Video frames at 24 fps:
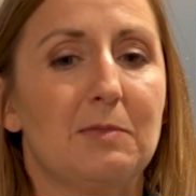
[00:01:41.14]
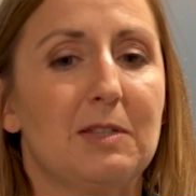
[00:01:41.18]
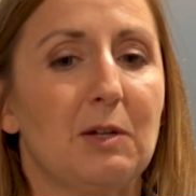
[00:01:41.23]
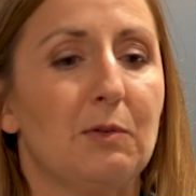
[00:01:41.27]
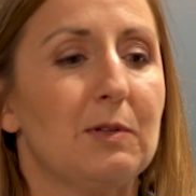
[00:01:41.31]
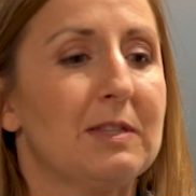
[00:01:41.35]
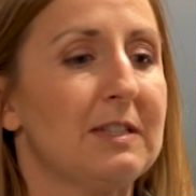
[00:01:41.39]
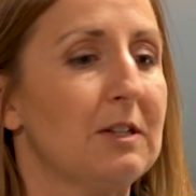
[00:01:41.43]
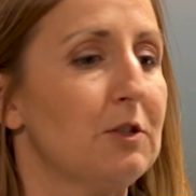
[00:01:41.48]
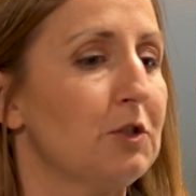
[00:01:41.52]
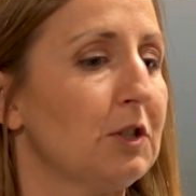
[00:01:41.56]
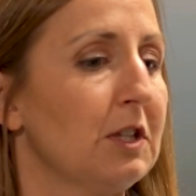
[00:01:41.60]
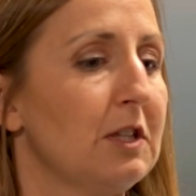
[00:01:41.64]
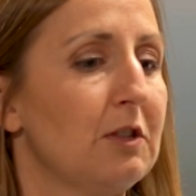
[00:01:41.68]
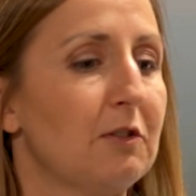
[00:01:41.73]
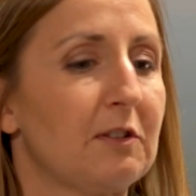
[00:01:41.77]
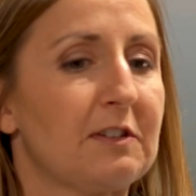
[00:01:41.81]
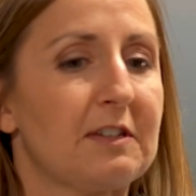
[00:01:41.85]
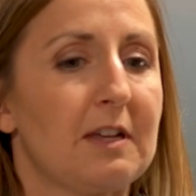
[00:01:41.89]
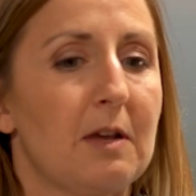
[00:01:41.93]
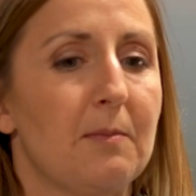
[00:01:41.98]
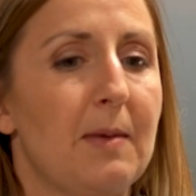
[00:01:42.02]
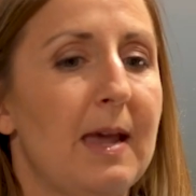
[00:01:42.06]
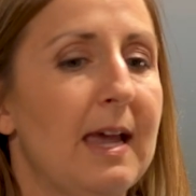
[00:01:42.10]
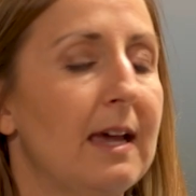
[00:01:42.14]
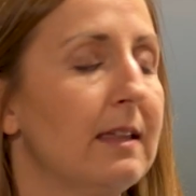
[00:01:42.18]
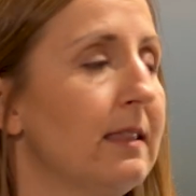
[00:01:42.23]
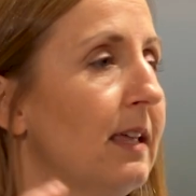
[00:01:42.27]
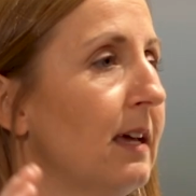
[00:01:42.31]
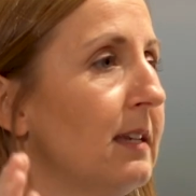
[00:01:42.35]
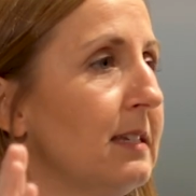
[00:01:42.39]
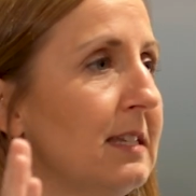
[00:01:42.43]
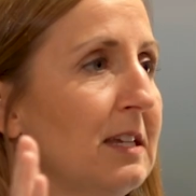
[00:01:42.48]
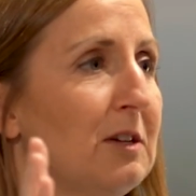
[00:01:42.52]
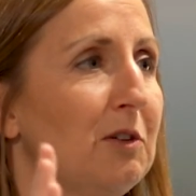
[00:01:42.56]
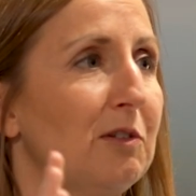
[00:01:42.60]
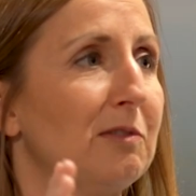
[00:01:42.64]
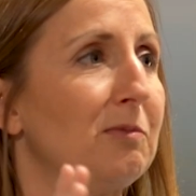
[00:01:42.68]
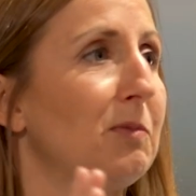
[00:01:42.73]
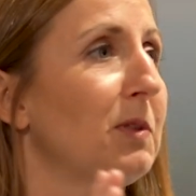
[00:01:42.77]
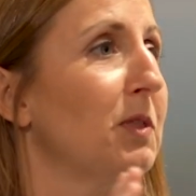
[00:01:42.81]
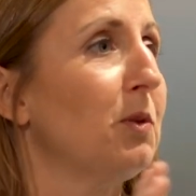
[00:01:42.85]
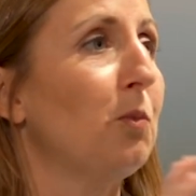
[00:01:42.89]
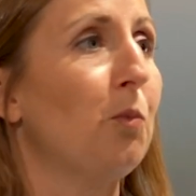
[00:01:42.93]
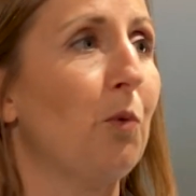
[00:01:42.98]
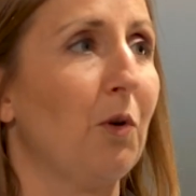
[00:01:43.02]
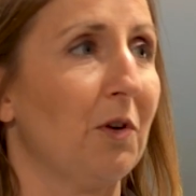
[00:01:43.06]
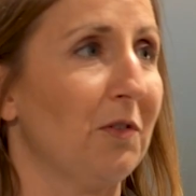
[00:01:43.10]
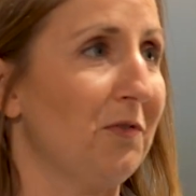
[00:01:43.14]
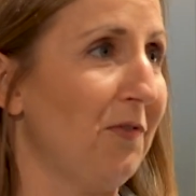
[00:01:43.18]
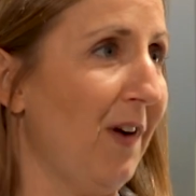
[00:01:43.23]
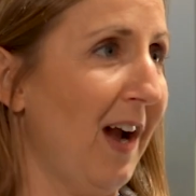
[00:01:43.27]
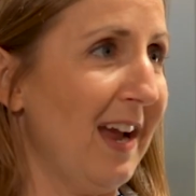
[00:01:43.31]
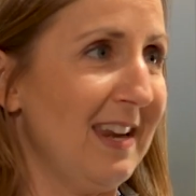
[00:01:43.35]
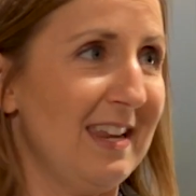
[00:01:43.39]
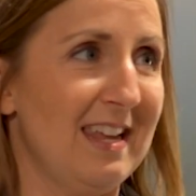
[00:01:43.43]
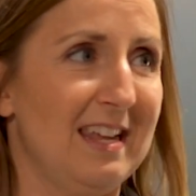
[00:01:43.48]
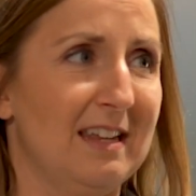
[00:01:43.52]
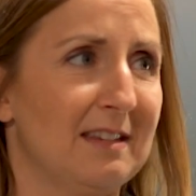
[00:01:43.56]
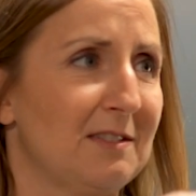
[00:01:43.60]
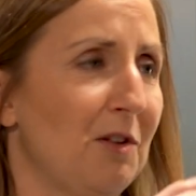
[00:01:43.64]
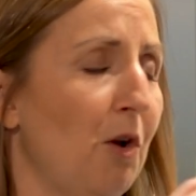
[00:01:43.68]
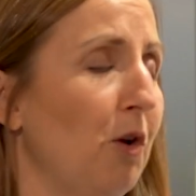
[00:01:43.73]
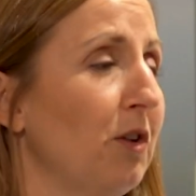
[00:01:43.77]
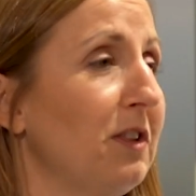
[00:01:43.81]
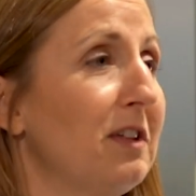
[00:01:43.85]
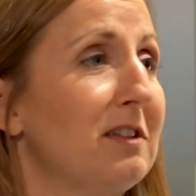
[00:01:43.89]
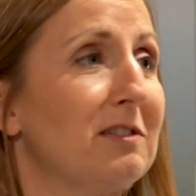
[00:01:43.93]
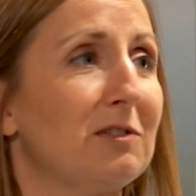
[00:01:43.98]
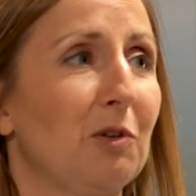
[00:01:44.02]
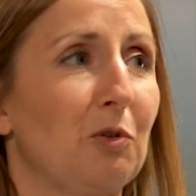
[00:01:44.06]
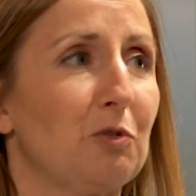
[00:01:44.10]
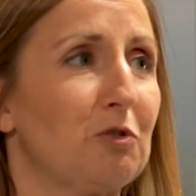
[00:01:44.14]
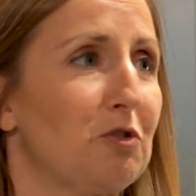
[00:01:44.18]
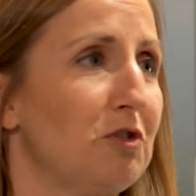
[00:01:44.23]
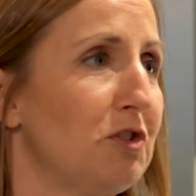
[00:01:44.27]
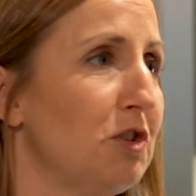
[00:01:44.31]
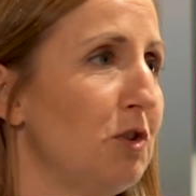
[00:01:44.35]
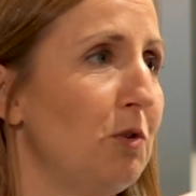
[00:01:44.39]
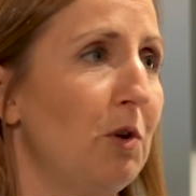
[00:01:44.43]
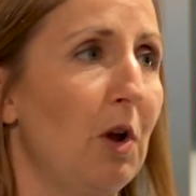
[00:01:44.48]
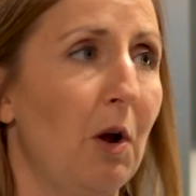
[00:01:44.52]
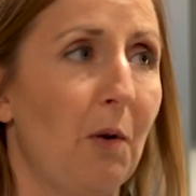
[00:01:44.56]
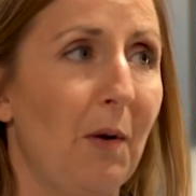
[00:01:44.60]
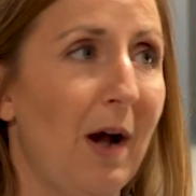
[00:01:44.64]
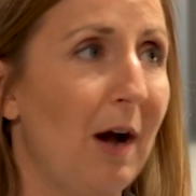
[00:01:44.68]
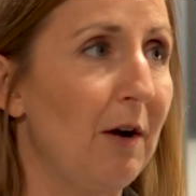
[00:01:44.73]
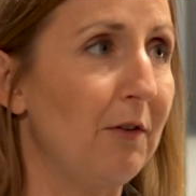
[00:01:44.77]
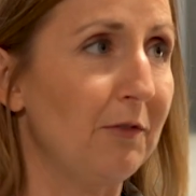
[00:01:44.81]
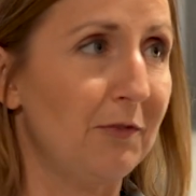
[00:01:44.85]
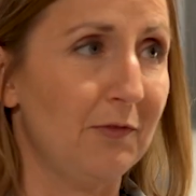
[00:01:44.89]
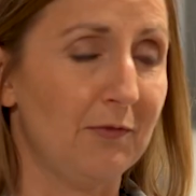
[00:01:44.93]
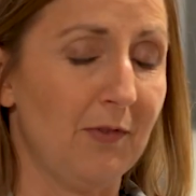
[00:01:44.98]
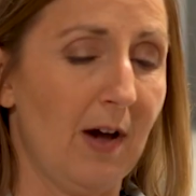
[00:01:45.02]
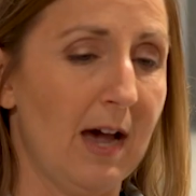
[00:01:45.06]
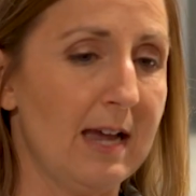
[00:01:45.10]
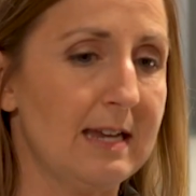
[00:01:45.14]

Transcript: So essentially, there's a command that deals with the war fighting. It's all the soldiers who go out and